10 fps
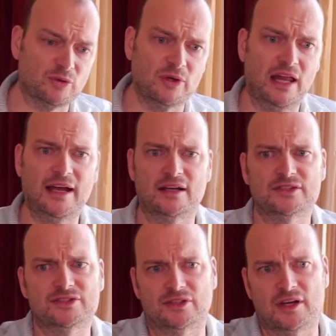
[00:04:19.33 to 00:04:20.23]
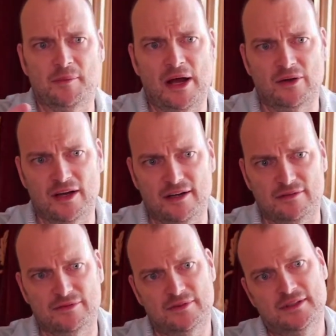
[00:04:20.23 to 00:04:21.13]
to rely on a certain amount
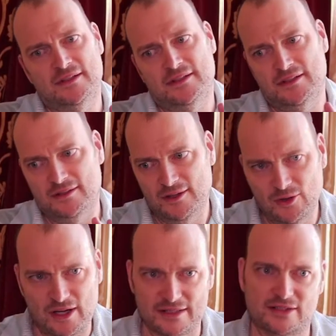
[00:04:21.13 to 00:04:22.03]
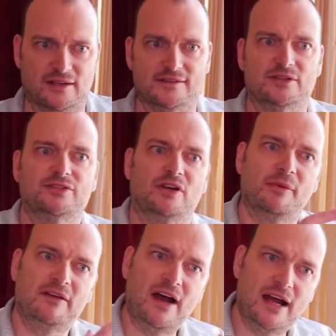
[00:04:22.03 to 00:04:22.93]
of low-cost cards or a certain
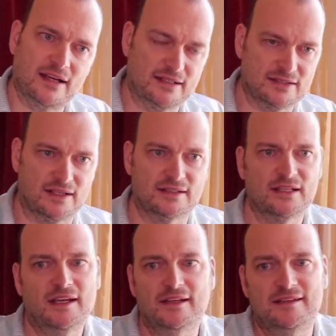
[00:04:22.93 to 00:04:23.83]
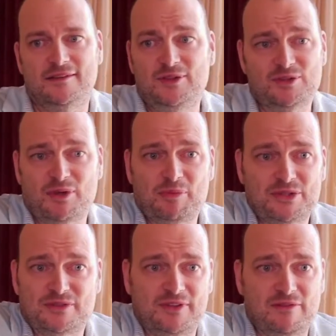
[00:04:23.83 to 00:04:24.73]
amount of high-cost cards, if you just want to
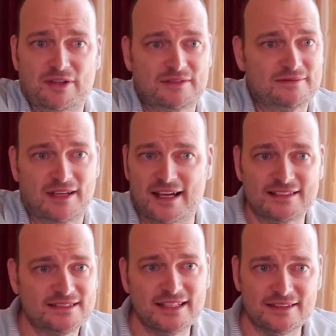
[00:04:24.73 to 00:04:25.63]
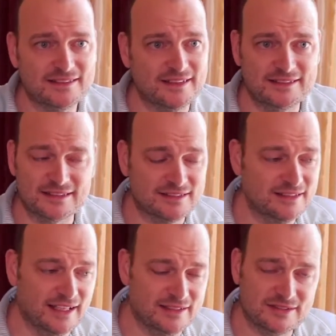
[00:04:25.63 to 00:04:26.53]
put your favorite guys together and just
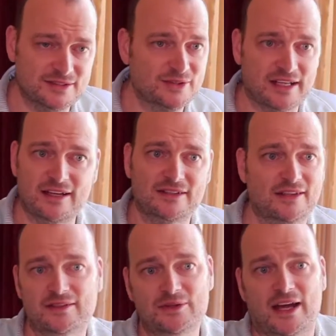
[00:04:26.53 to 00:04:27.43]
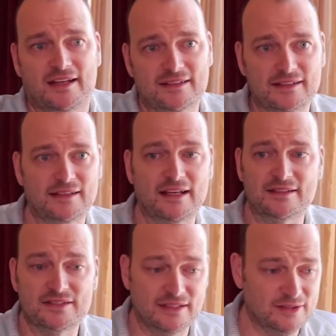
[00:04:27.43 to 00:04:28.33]
duke it out, you can do that,
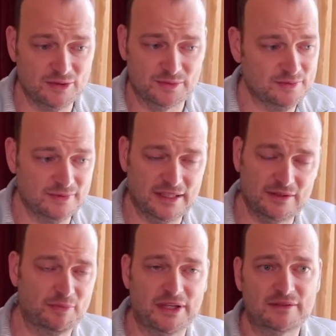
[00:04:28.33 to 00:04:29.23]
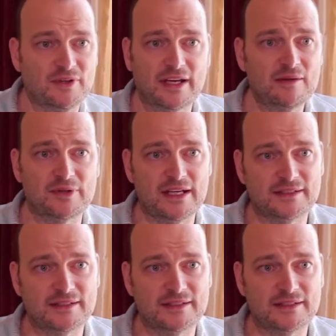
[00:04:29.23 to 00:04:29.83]
and you play a fun game with